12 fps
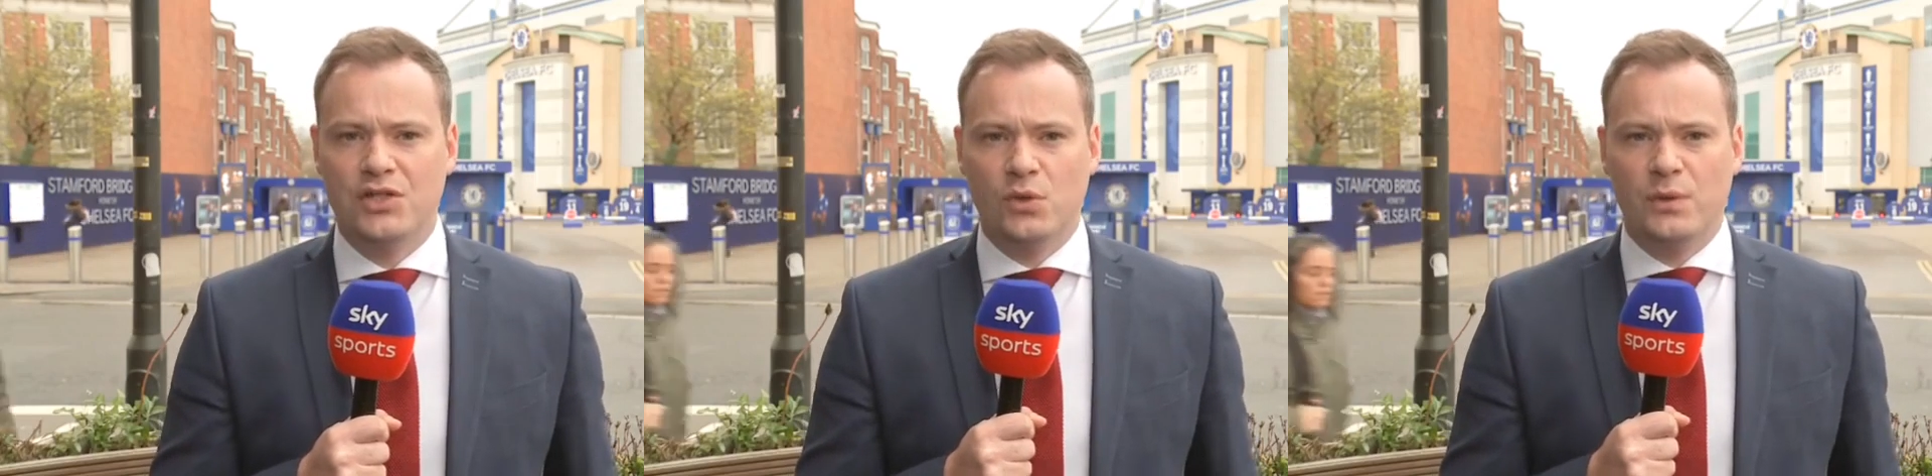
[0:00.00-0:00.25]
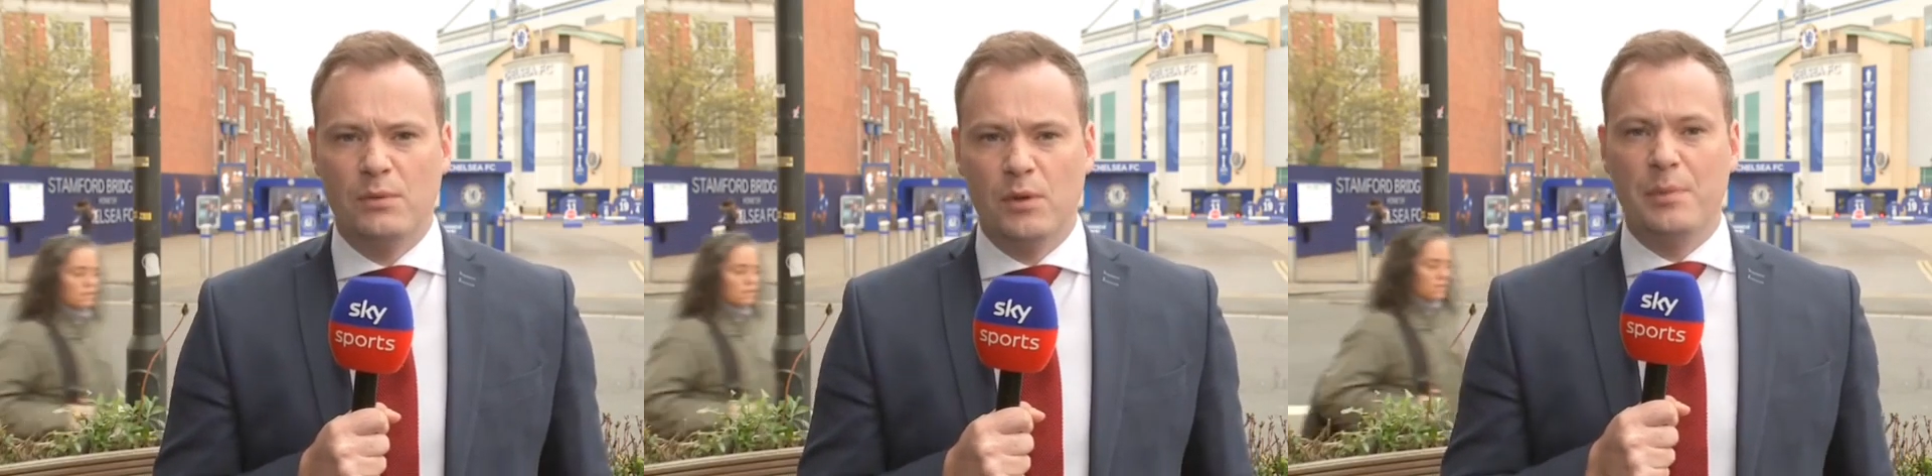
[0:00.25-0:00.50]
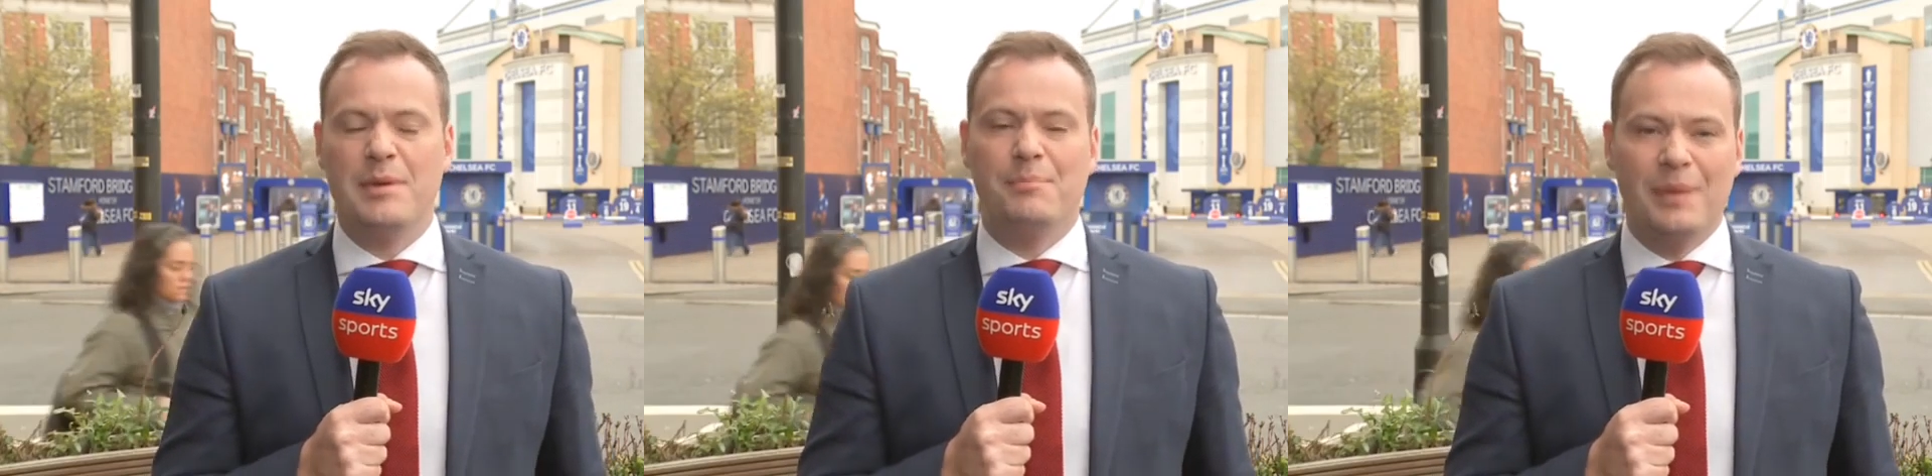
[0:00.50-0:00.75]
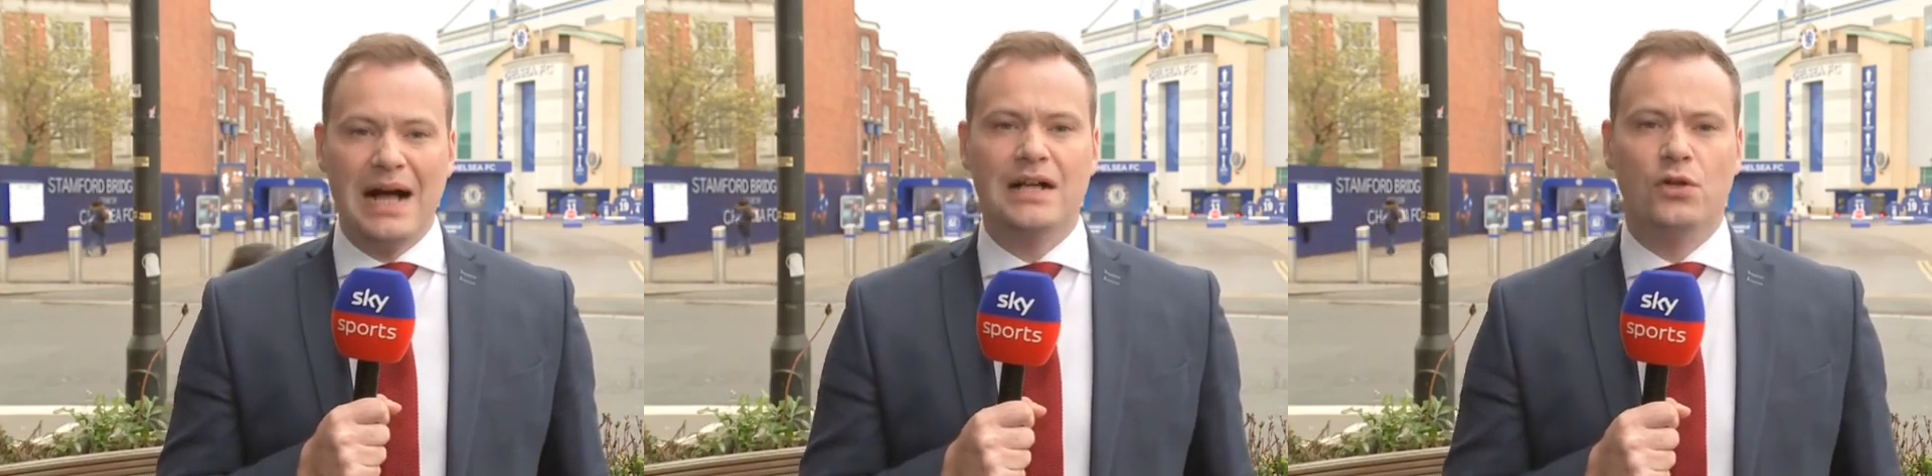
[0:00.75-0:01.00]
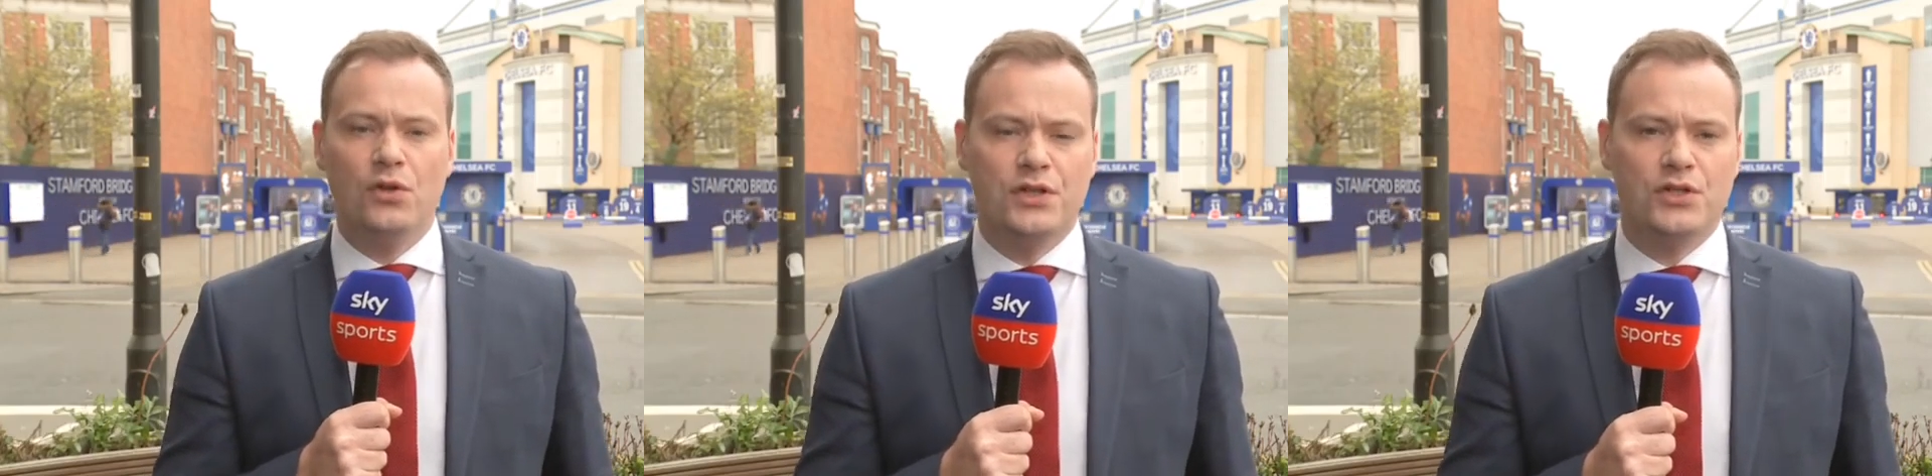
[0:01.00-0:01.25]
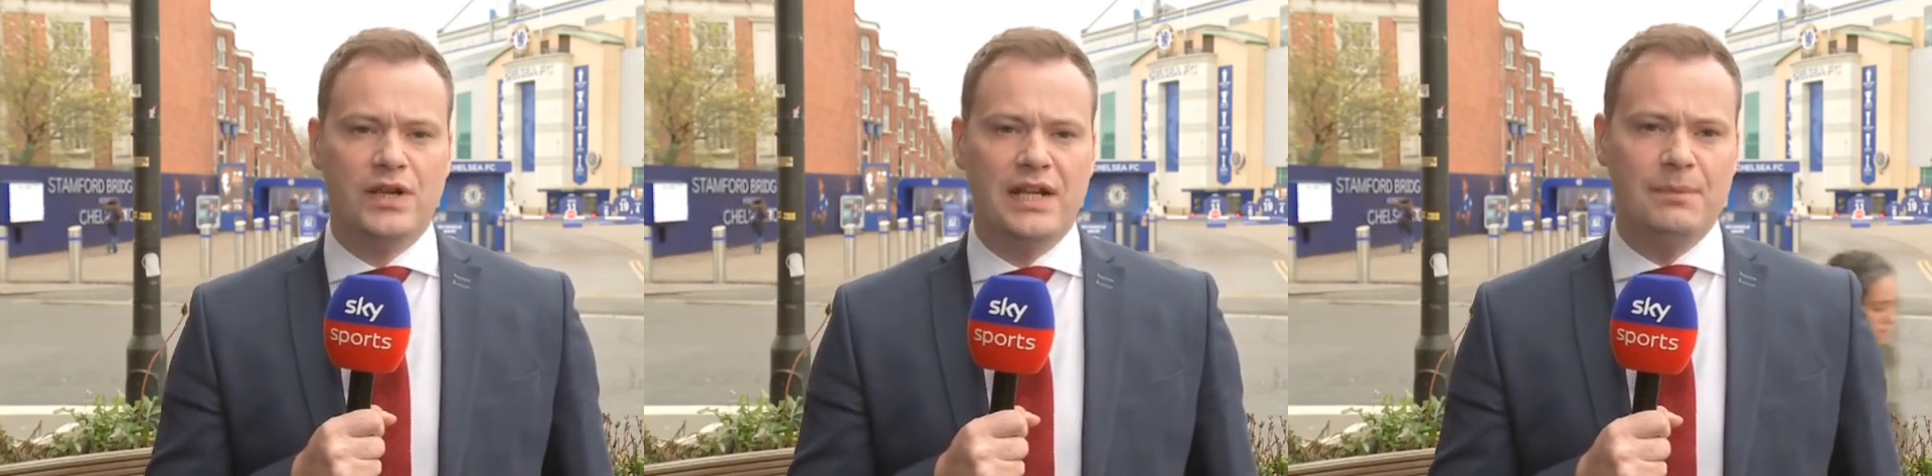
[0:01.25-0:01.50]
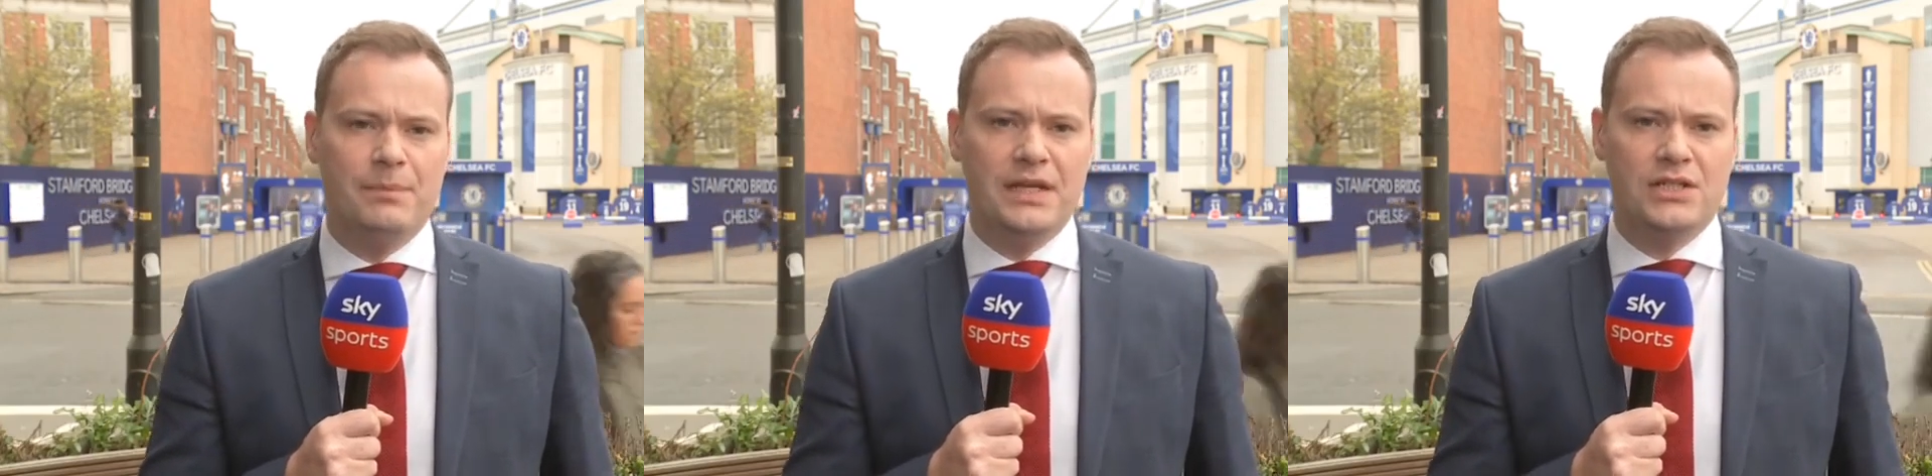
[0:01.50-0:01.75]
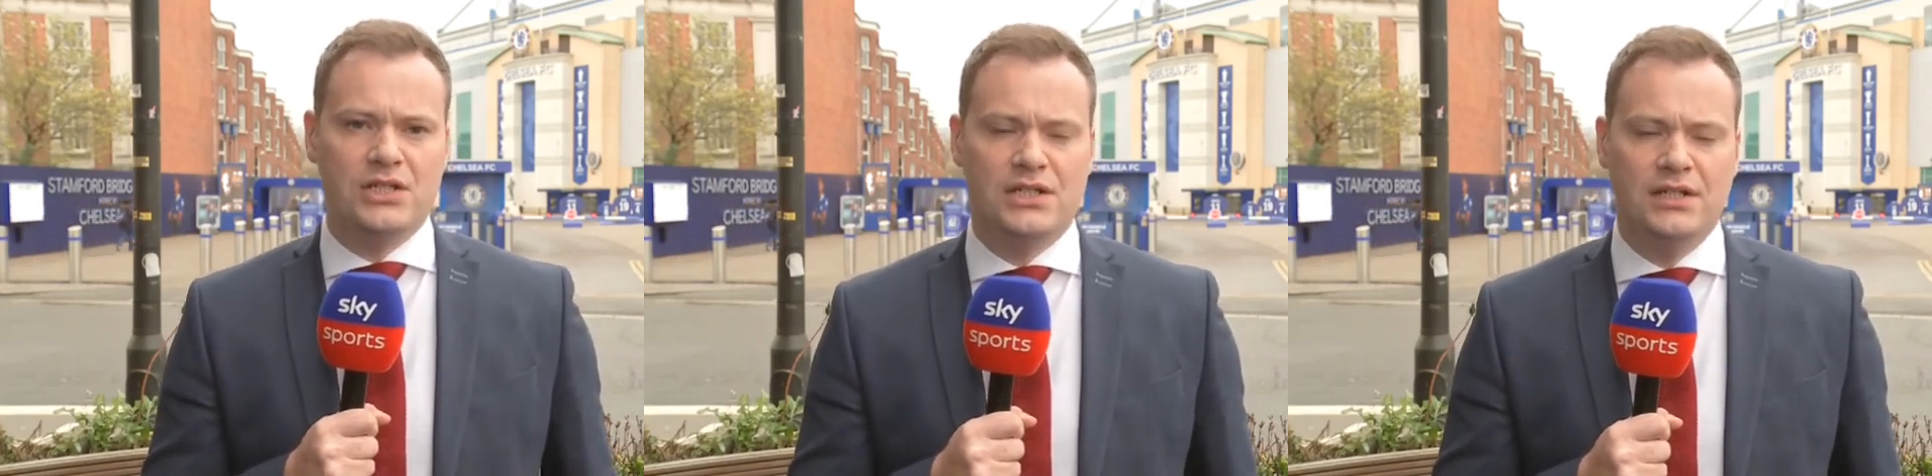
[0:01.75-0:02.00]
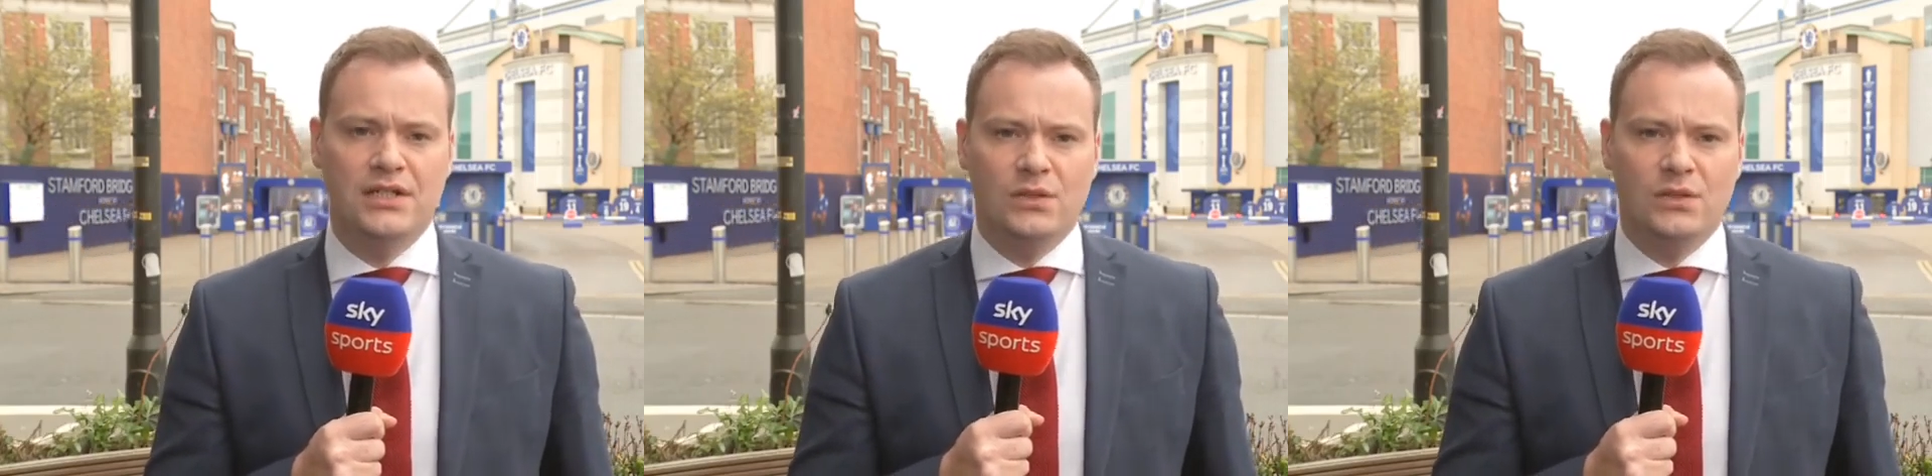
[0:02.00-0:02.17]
so he will be back on the training pitch